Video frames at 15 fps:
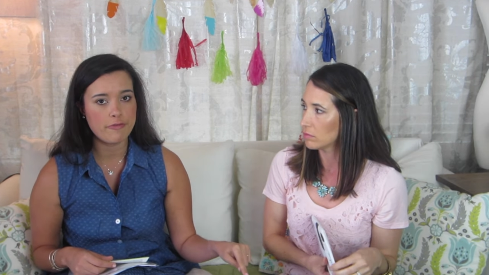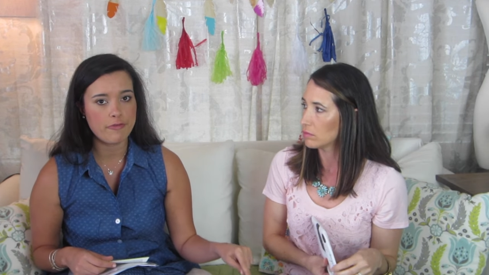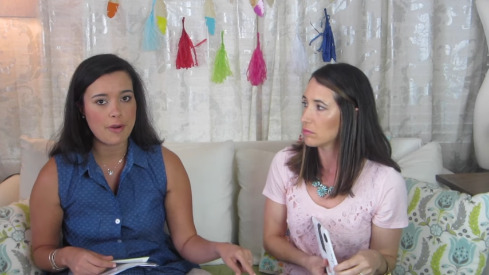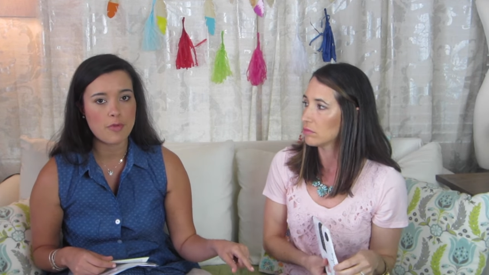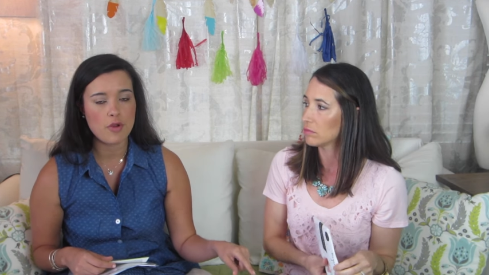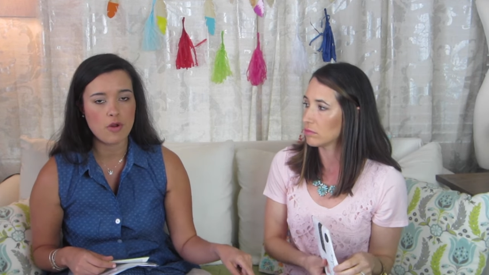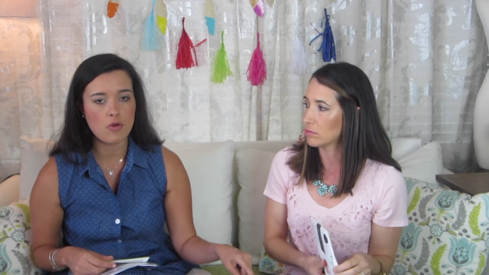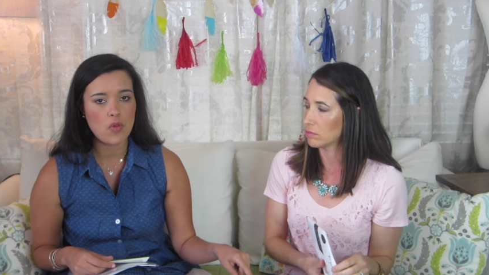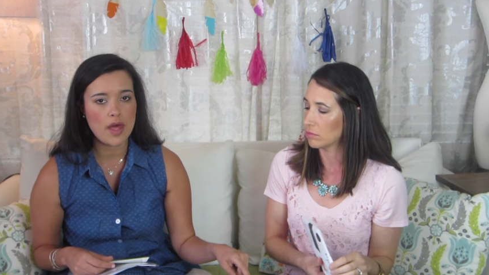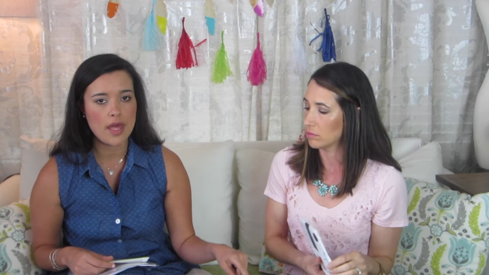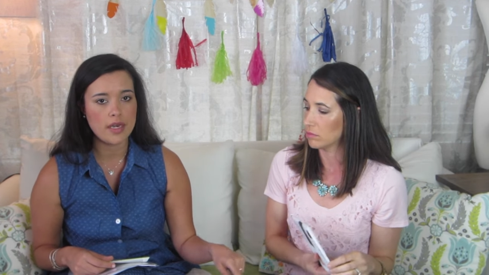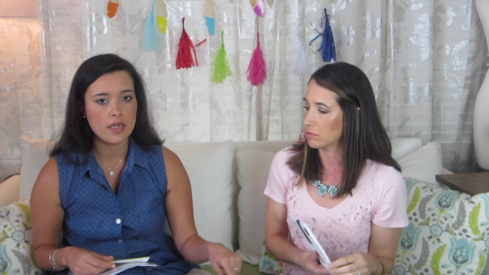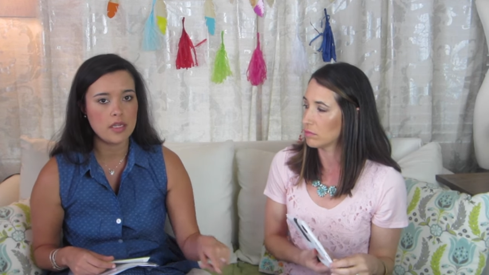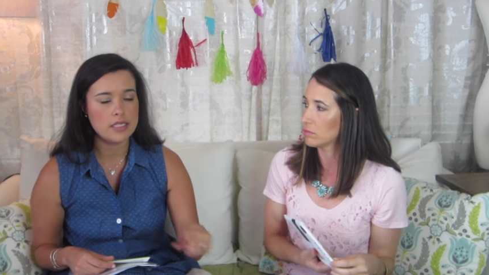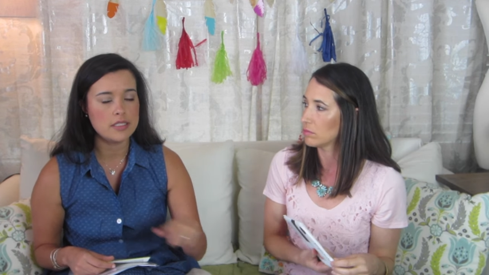Speaker 1: from
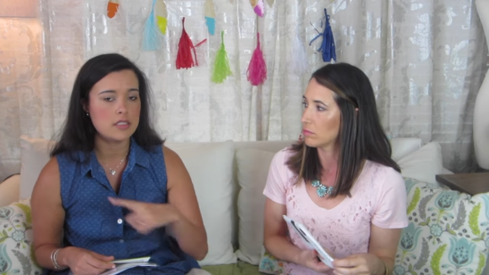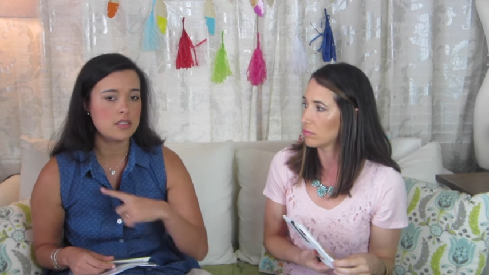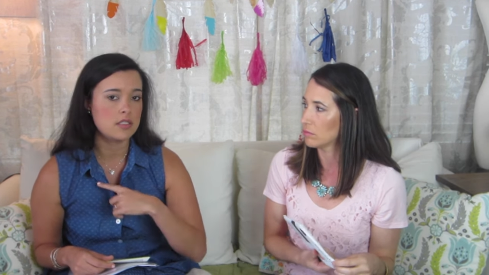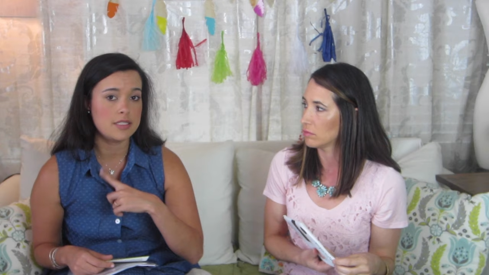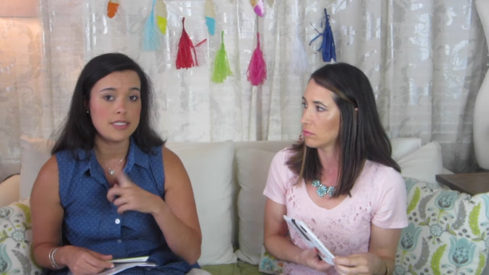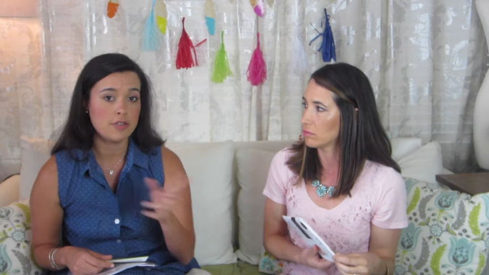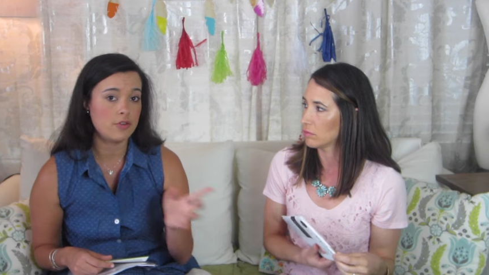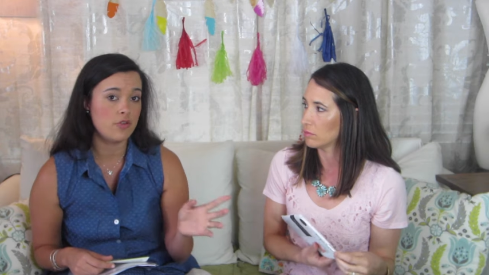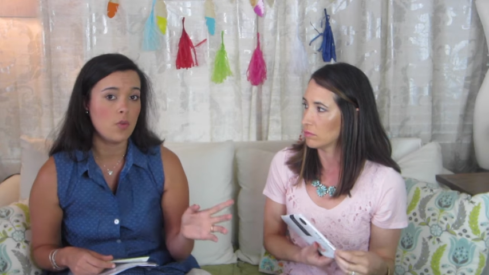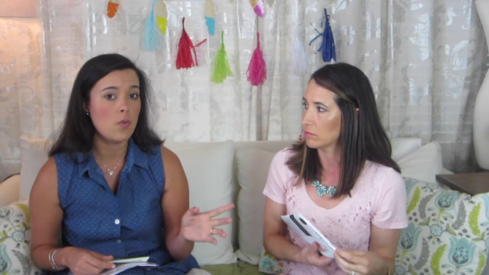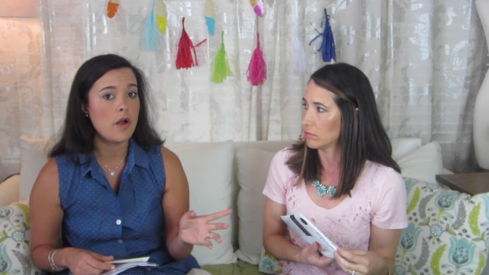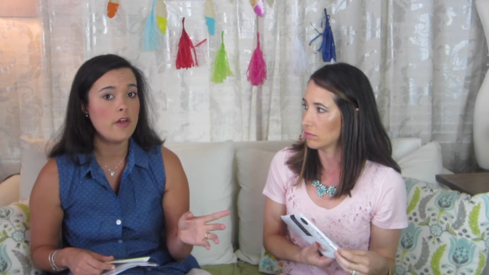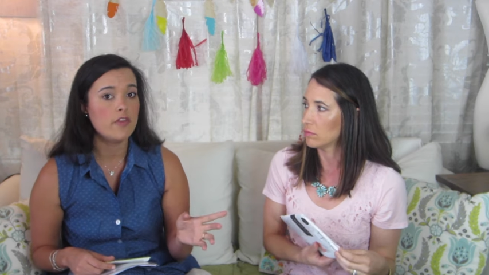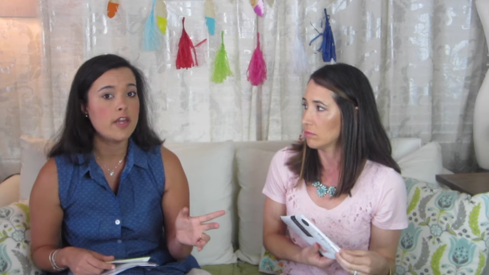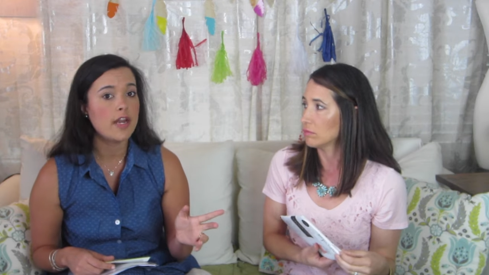Colette is still the
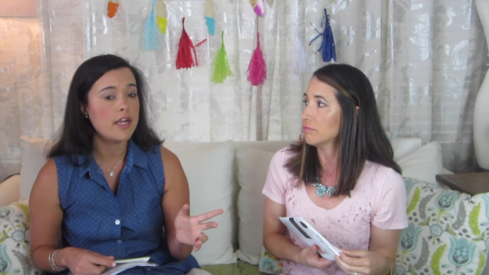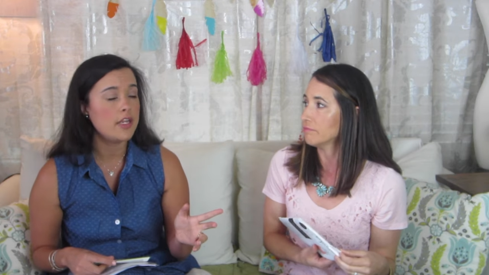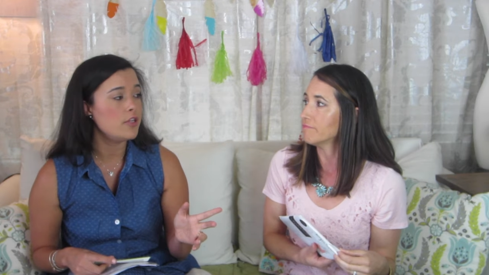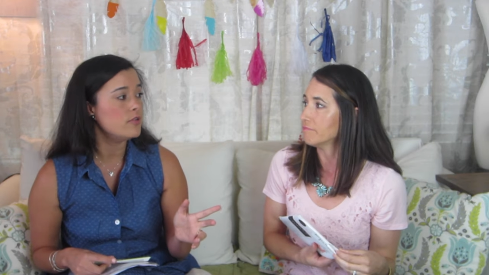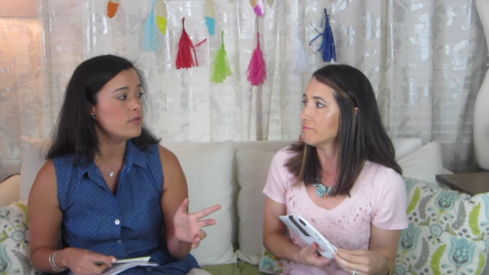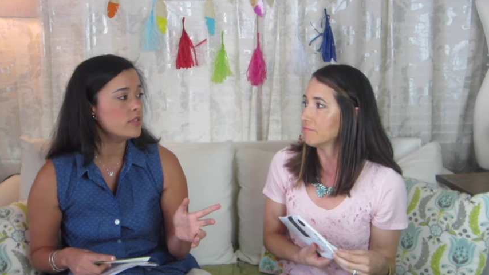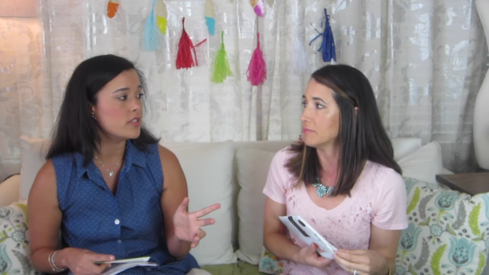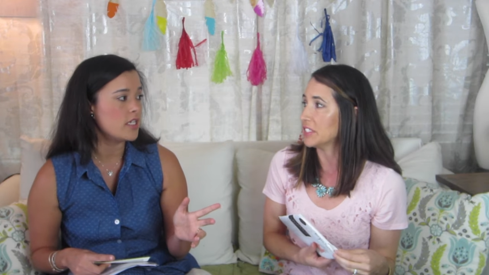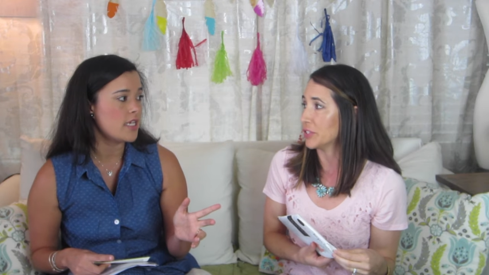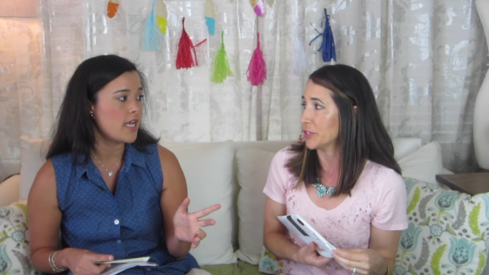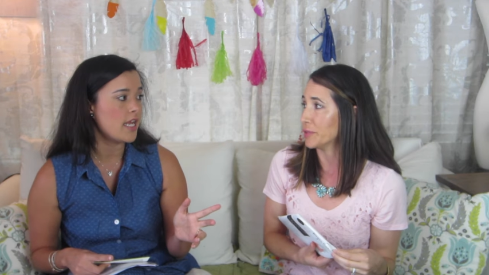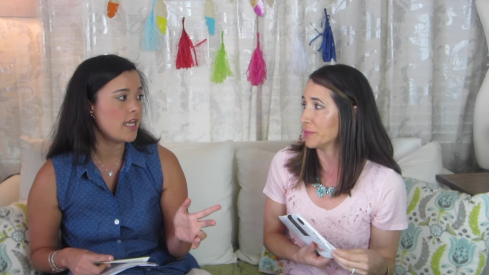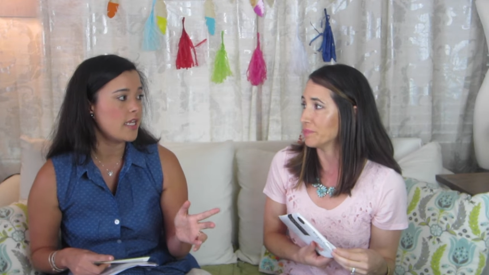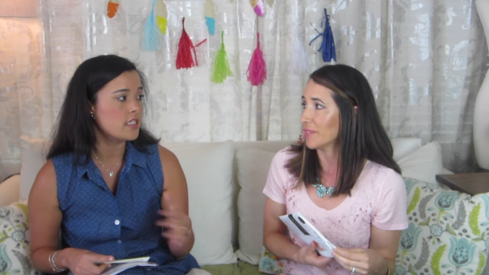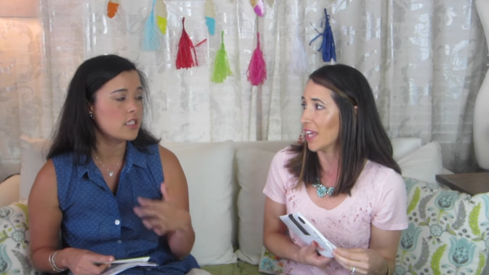one that I use
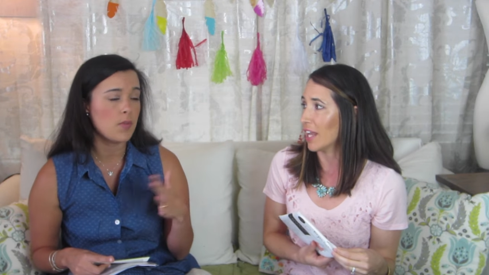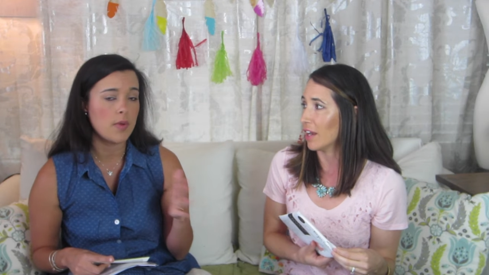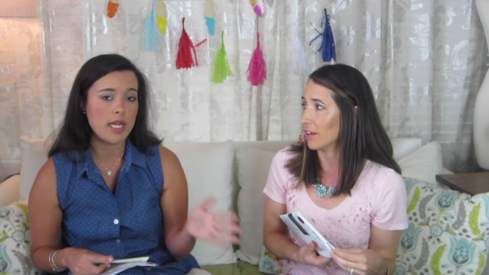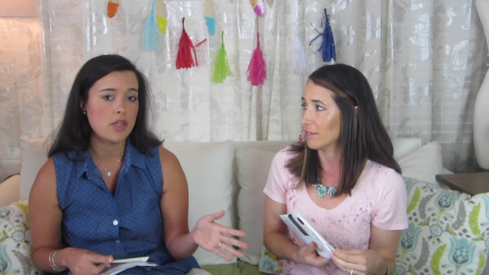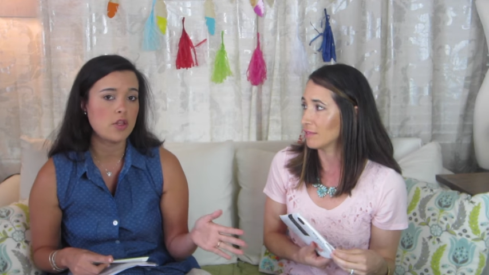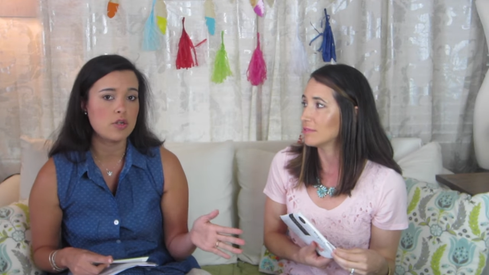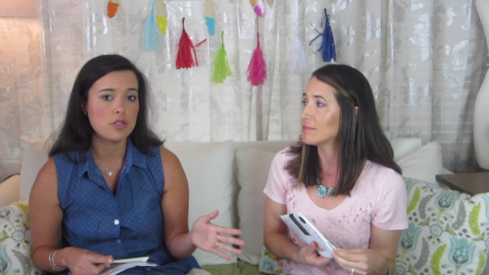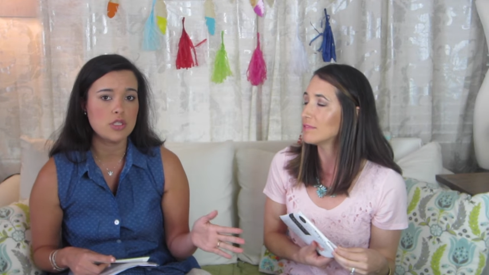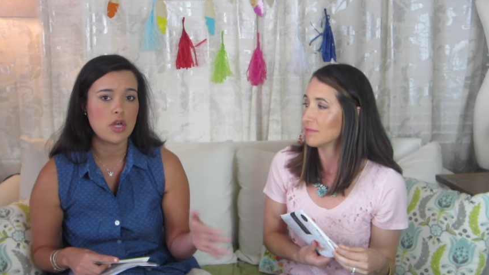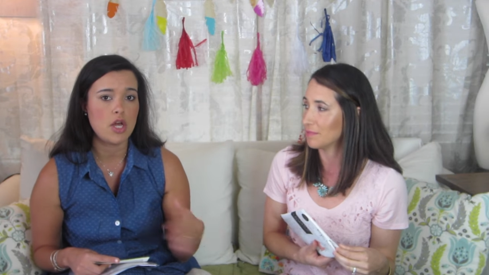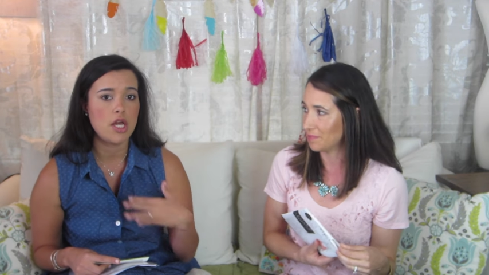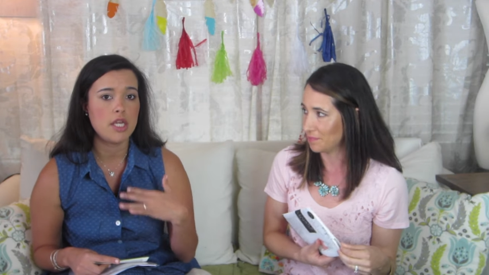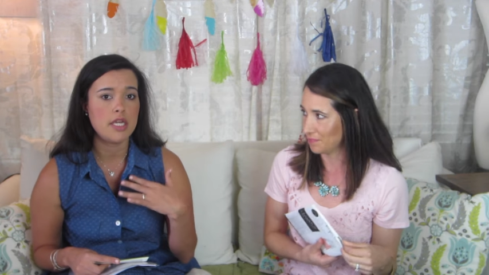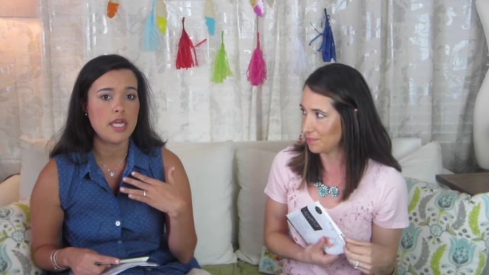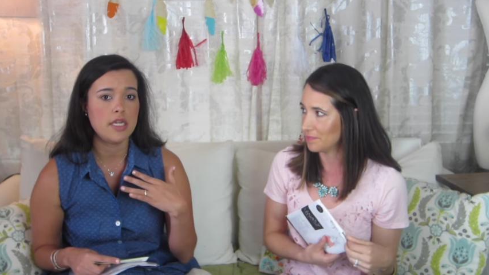today. It's the one I learned
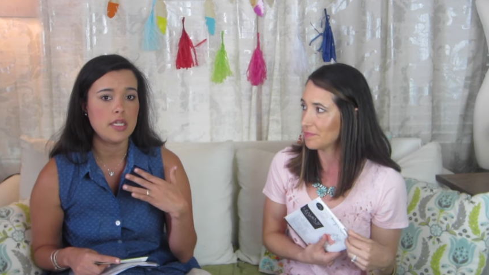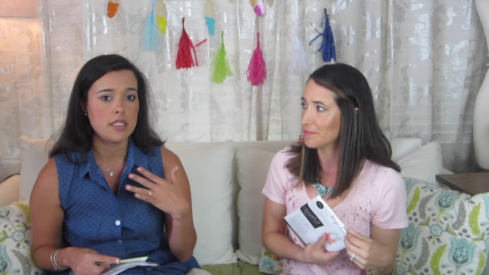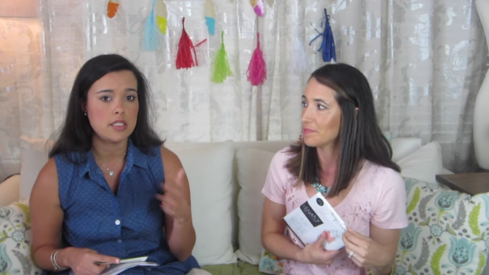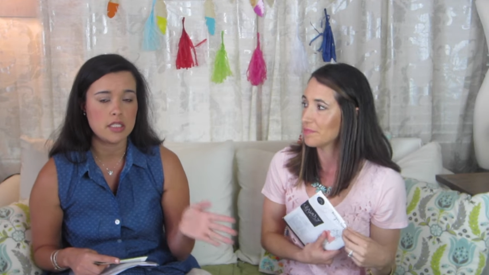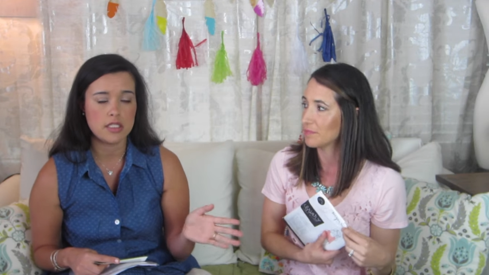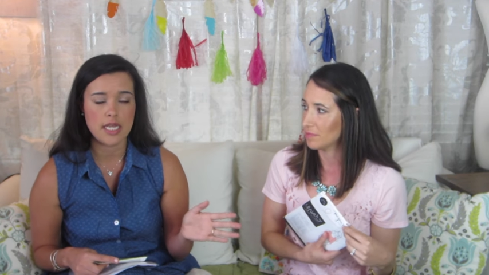on, and it's the